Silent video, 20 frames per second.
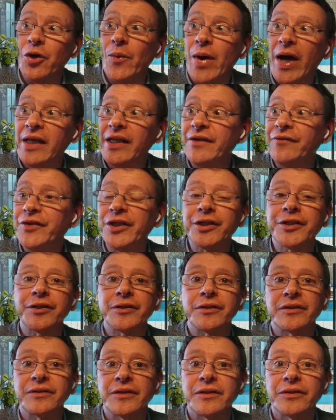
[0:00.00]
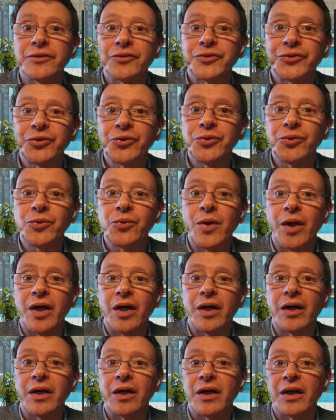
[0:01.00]
So I leave here
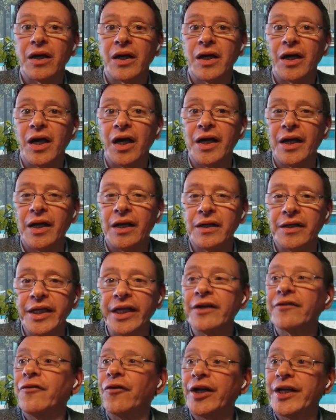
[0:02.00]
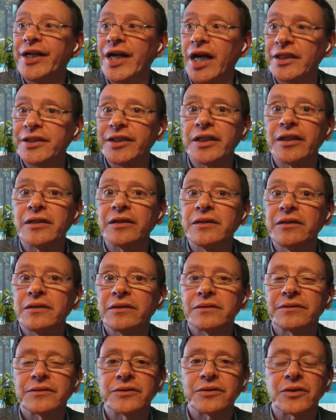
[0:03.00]
a link for an article.
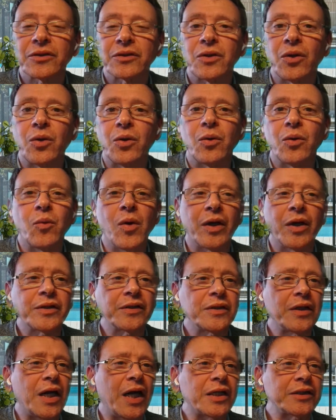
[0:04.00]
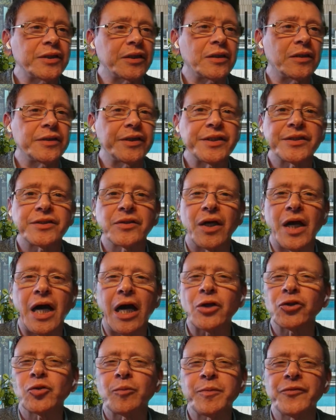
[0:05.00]
One article is
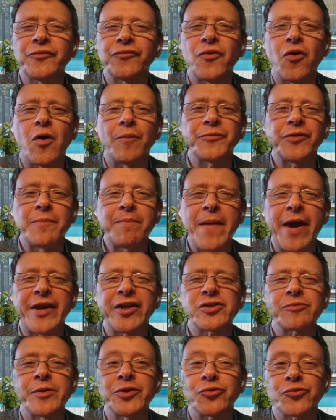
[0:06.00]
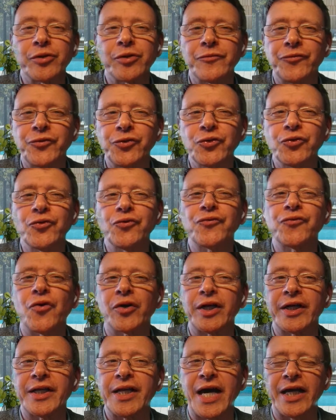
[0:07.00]
how to perform the management review
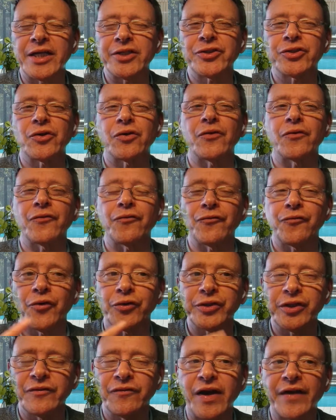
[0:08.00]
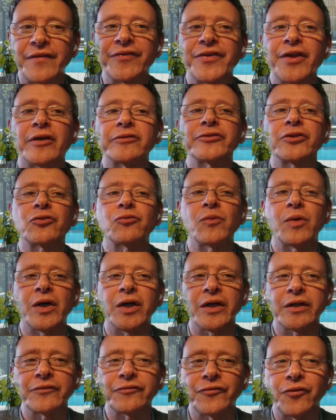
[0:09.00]
for an ISO
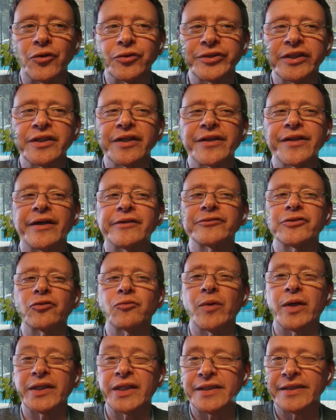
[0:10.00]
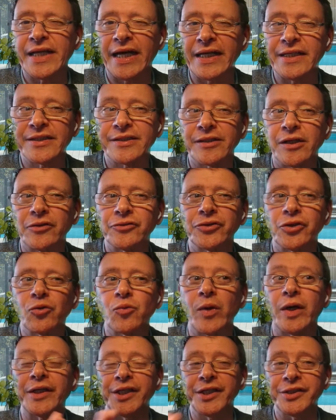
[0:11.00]
45001, 14001, and
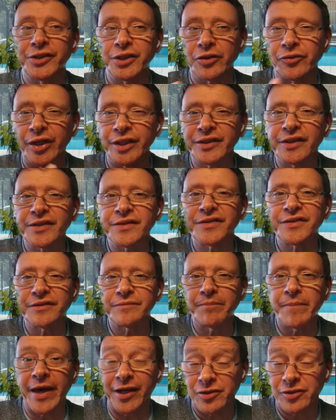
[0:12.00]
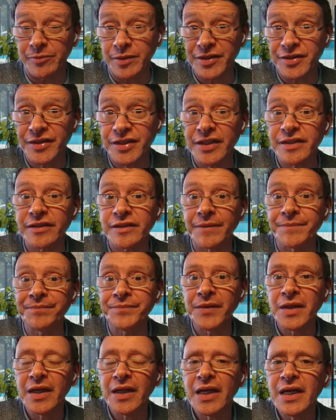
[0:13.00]
9001 integrated management
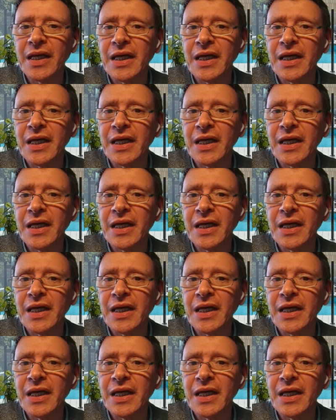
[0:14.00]
system.